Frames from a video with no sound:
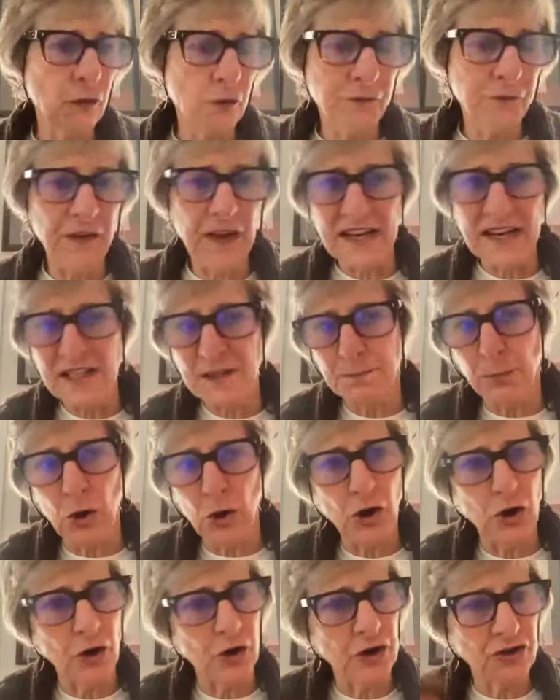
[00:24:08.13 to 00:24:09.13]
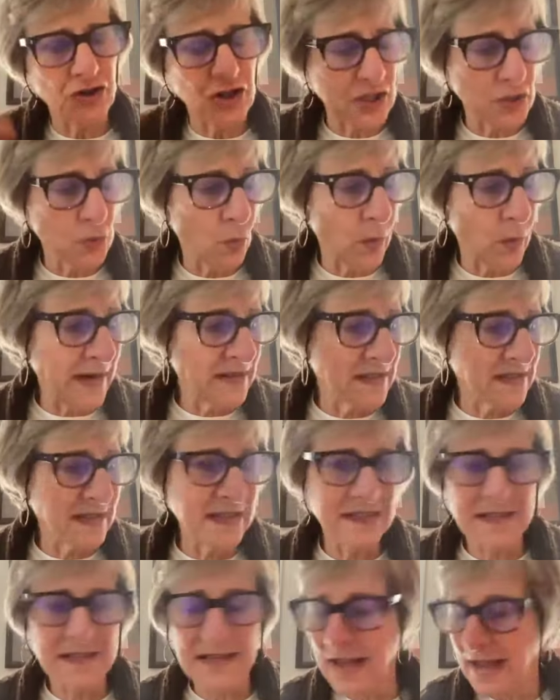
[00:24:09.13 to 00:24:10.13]
through Facebook or just
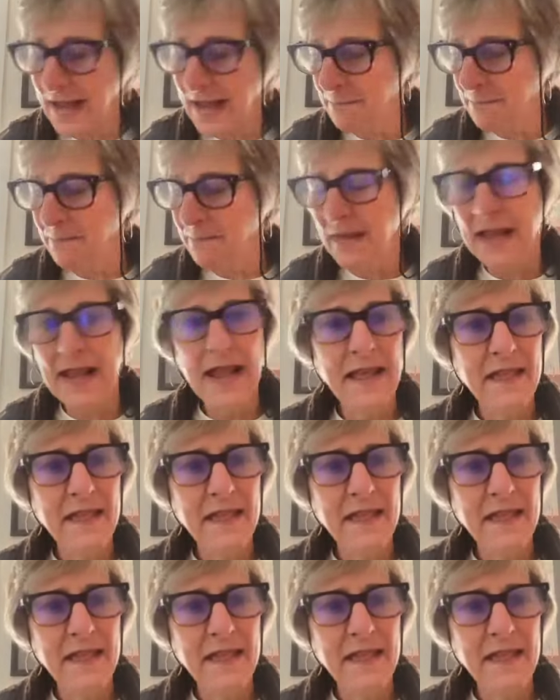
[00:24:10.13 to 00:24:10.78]
wasting time.